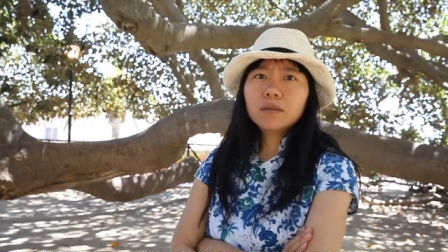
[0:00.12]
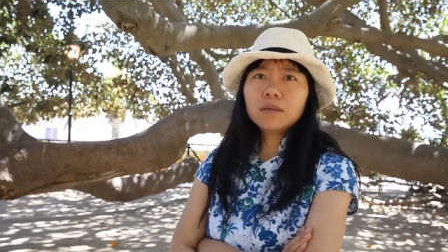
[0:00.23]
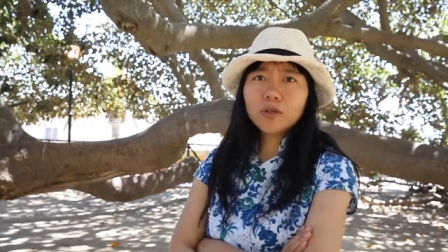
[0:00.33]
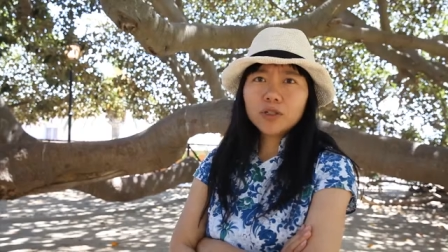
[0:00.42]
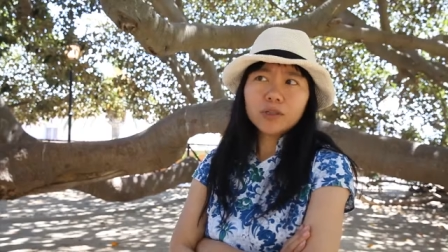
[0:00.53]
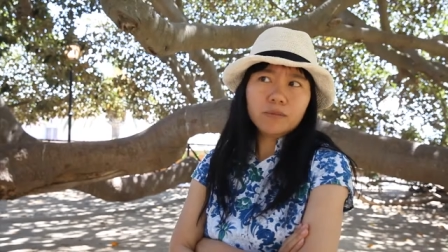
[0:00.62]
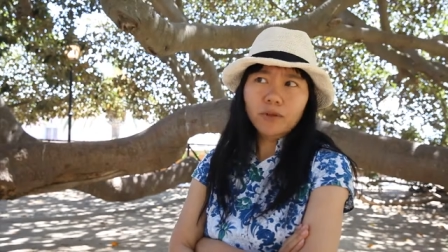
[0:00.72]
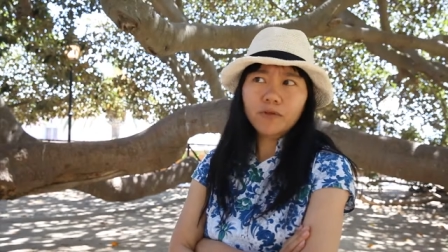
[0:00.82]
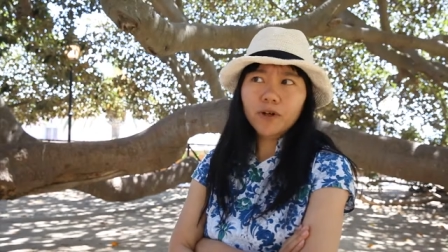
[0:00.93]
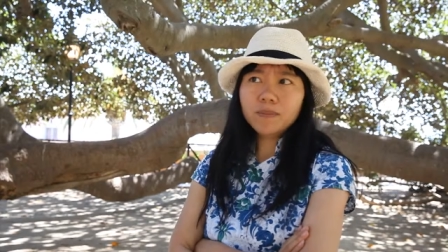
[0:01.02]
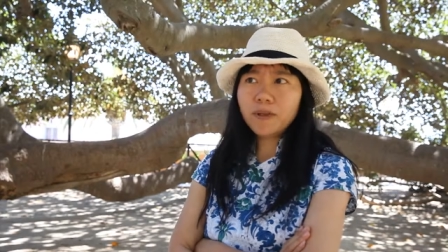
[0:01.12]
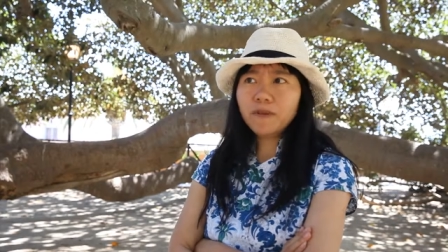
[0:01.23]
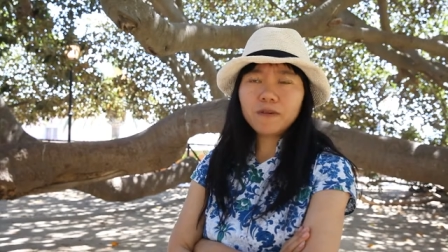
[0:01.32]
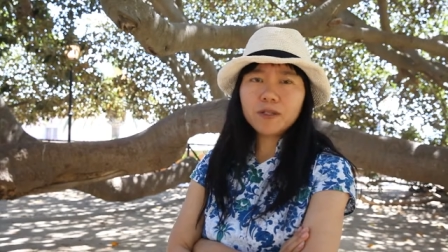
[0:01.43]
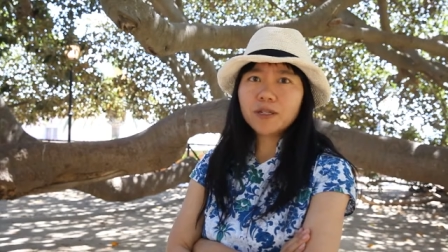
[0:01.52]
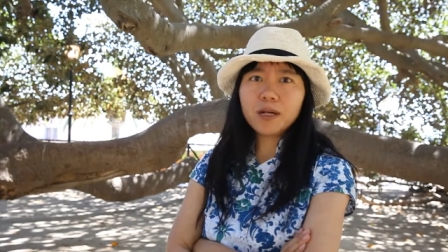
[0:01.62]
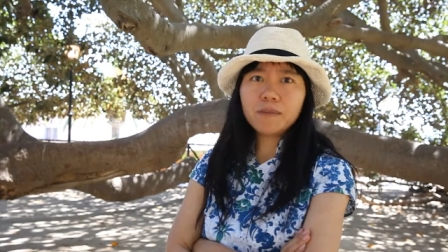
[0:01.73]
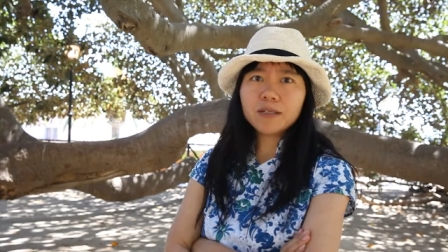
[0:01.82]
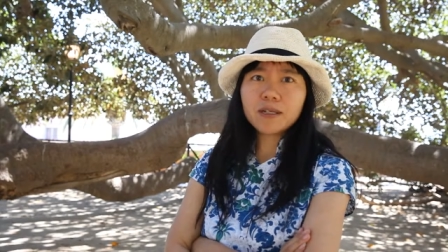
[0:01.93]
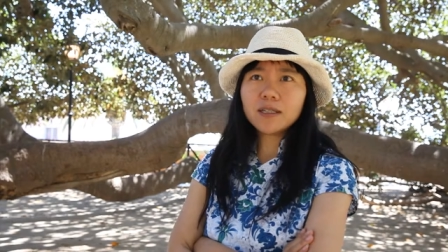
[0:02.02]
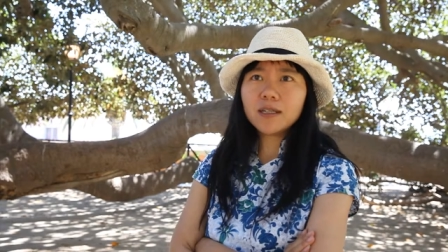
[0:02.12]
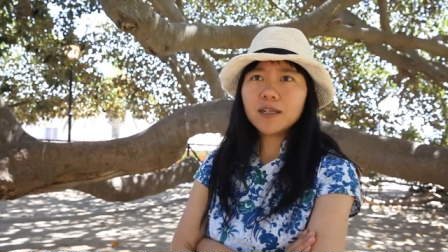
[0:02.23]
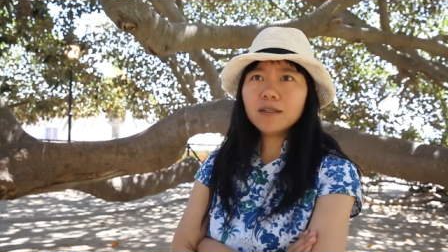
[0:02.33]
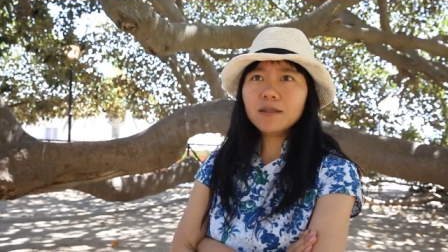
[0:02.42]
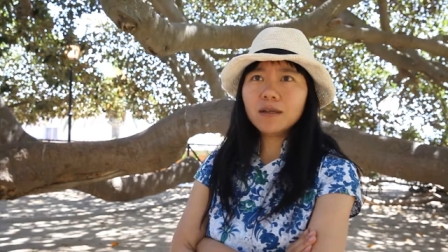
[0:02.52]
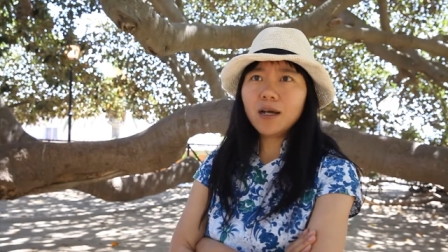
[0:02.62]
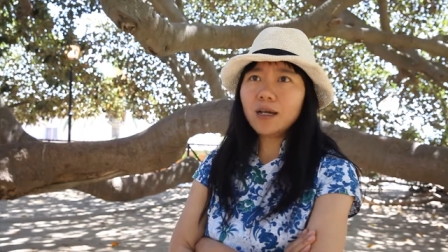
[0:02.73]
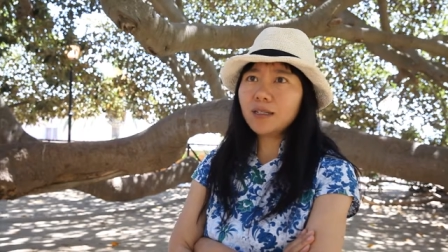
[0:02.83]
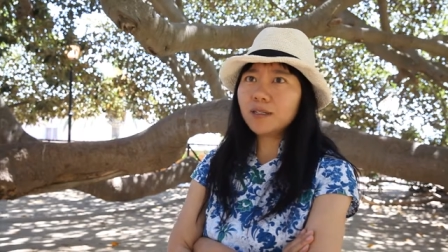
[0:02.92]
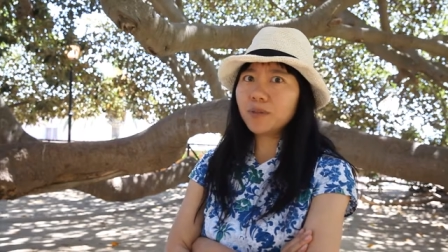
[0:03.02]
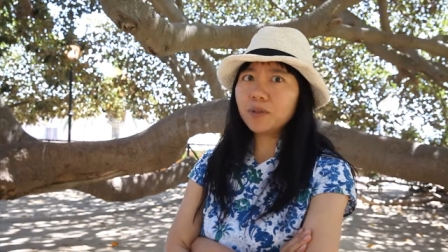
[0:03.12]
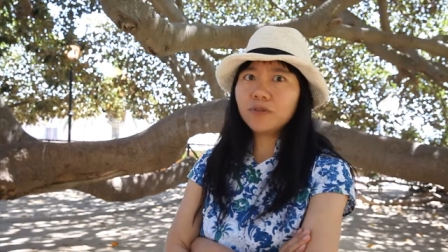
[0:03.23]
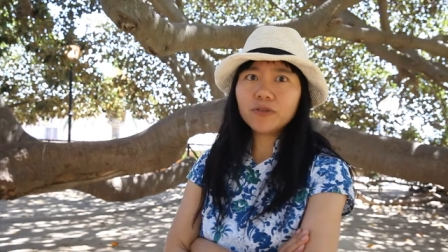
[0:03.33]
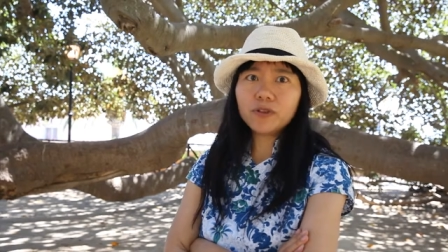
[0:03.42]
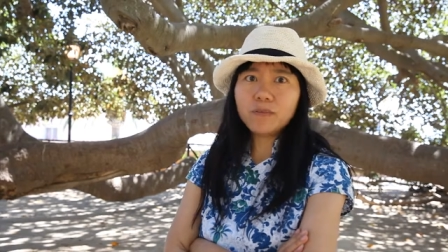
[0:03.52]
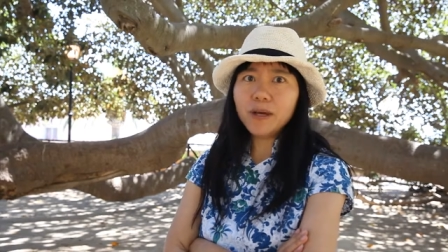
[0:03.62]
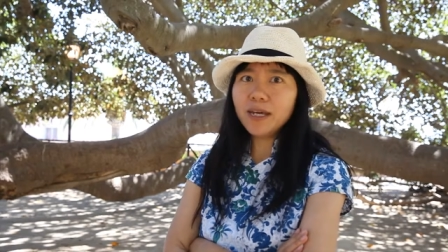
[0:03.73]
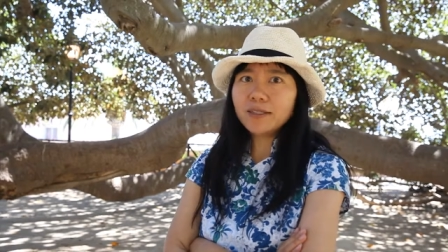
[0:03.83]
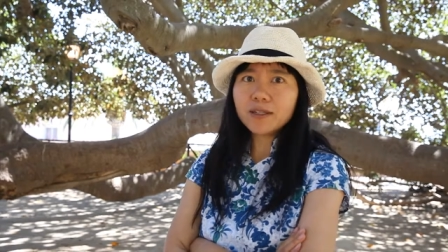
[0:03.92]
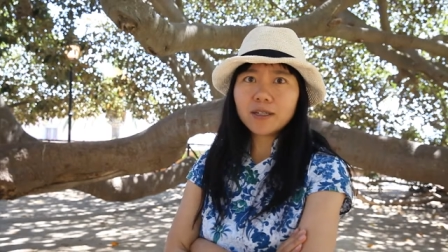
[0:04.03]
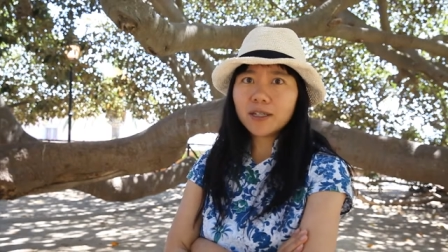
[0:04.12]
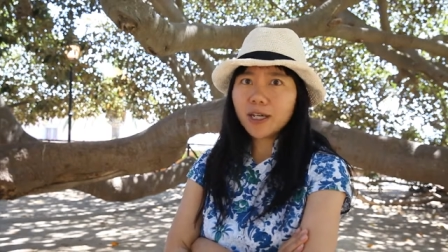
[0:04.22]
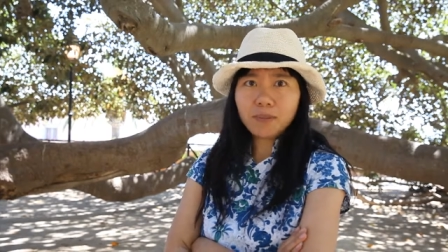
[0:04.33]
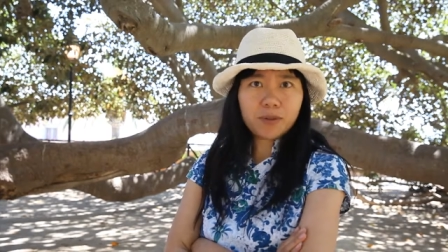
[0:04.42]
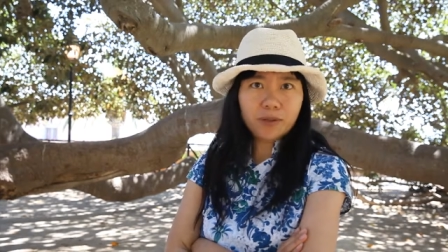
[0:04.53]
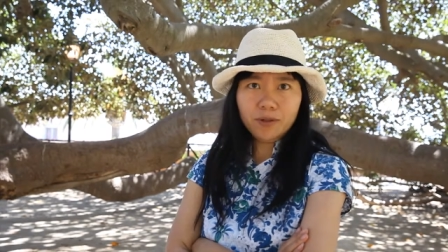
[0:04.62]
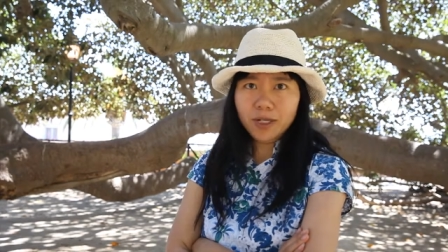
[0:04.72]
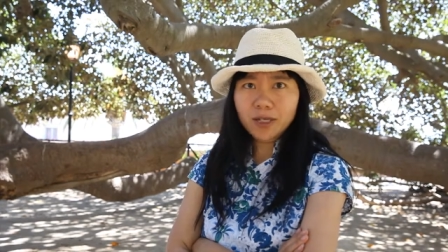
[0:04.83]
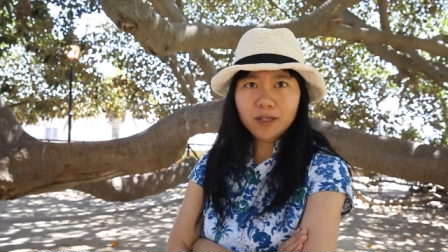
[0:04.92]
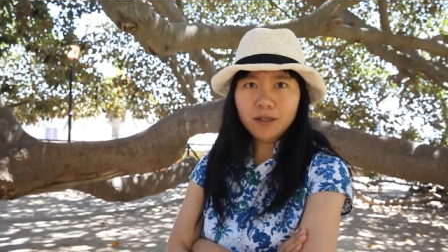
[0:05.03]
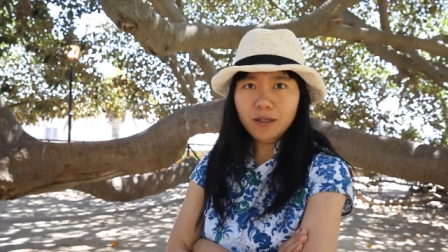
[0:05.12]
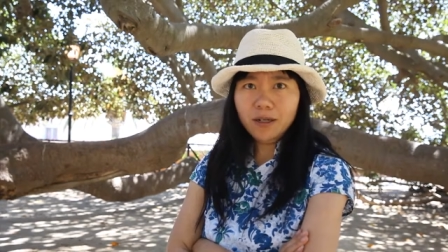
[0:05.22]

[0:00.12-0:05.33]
So it's of course my first time in Sardinia and it's beautiful, amazing capital here.